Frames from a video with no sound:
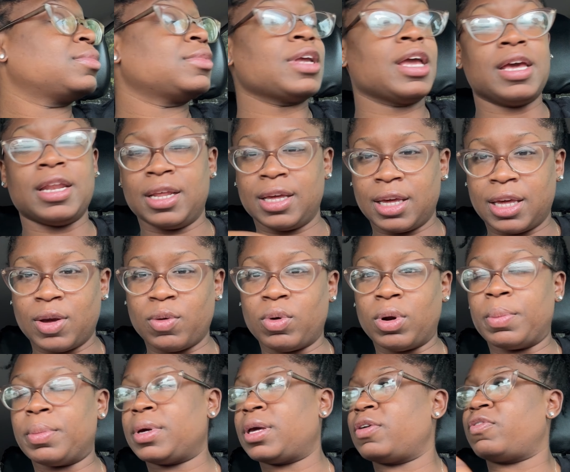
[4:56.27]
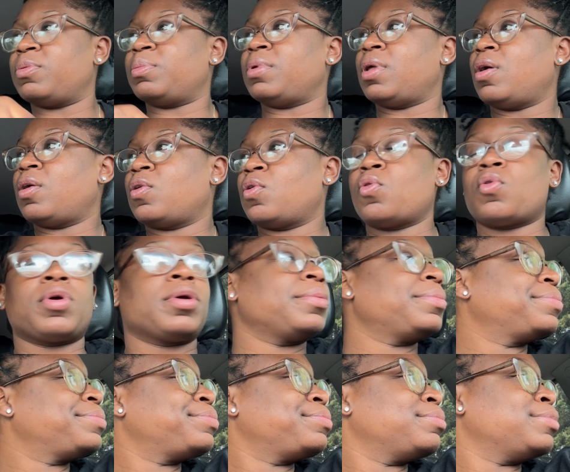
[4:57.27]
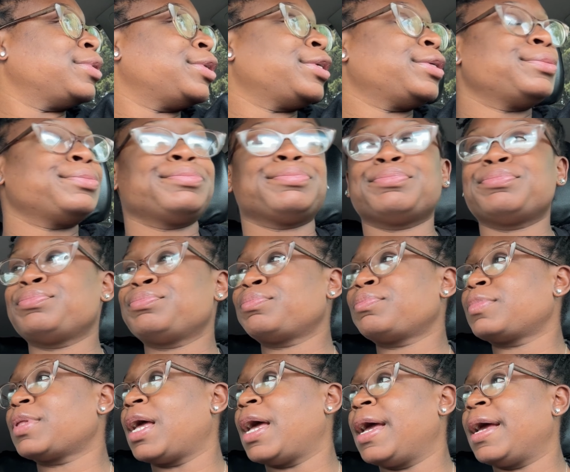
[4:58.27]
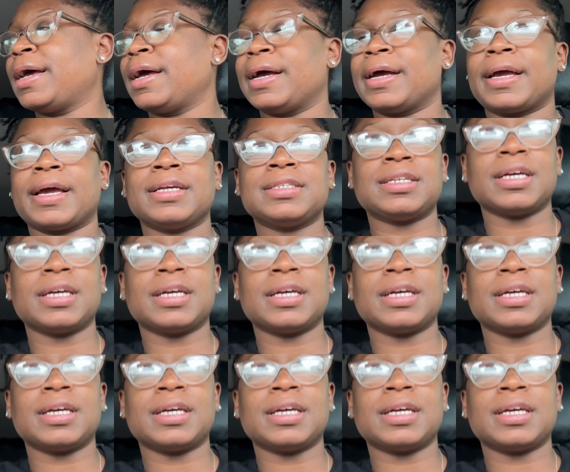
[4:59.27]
and then get what I'm gonna get from Longhorn. But I guess